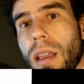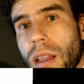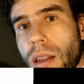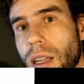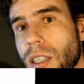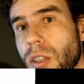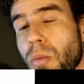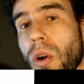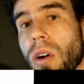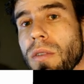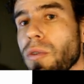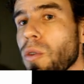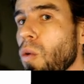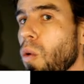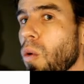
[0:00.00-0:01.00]
that is part of
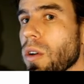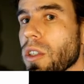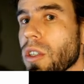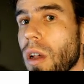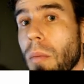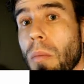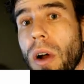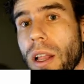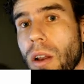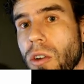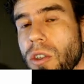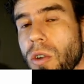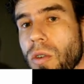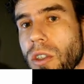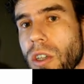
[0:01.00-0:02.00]
the course uh,
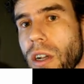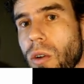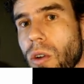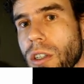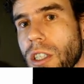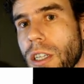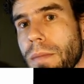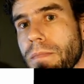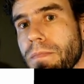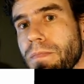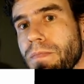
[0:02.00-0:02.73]
biological psychology.